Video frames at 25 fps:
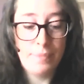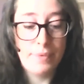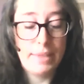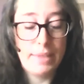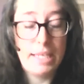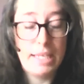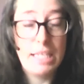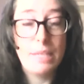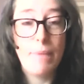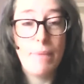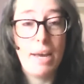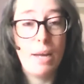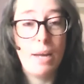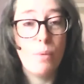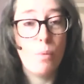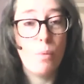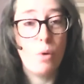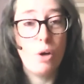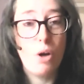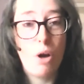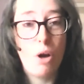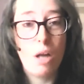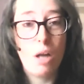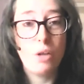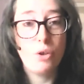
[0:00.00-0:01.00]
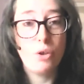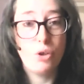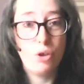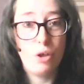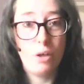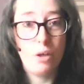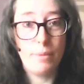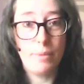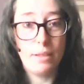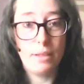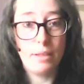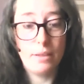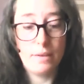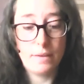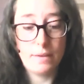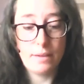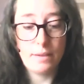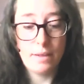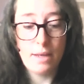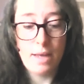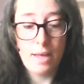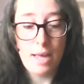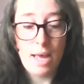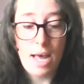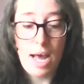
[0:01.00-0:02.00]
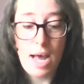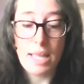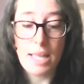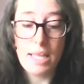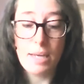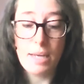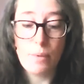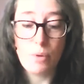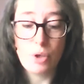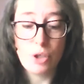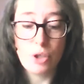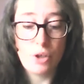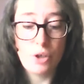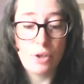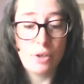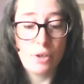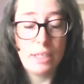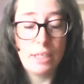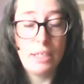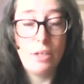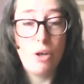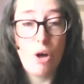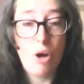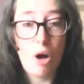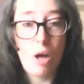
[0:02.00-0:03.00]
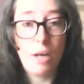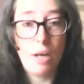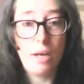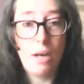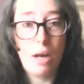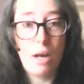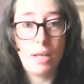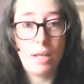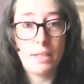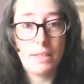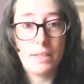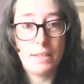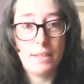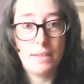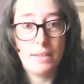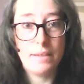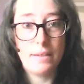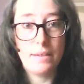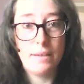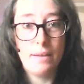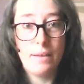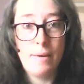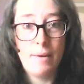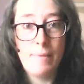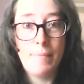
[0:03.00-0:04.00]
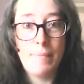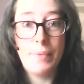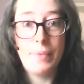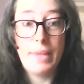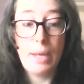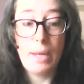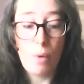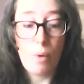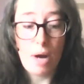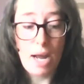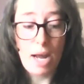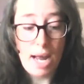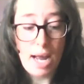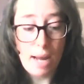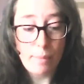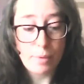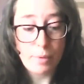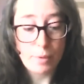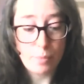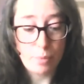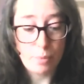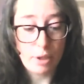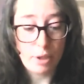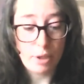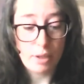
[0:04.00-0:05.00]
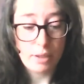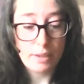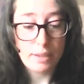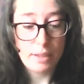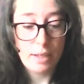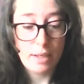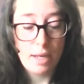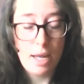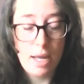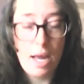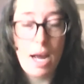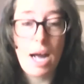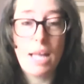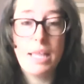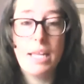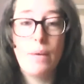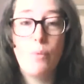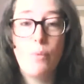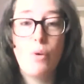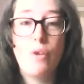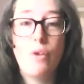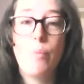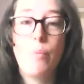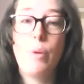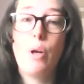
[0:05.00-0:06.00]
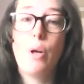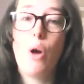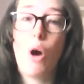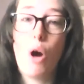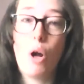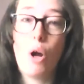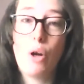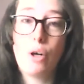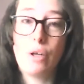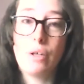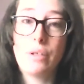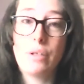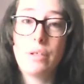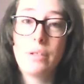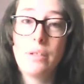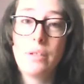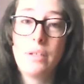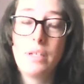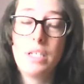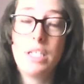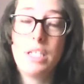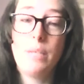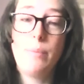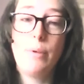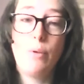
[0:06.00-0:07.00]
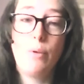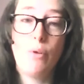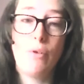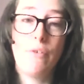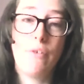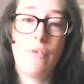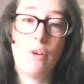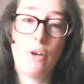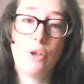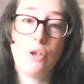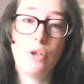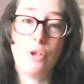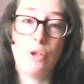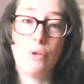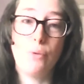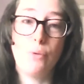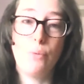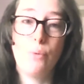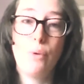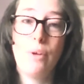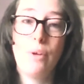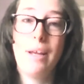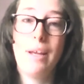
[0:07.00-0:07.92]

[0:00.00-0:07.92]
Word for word: These men were not Germans, and they were certainly not Nazis. They were Habsburgs, and they would have been honored to be referred to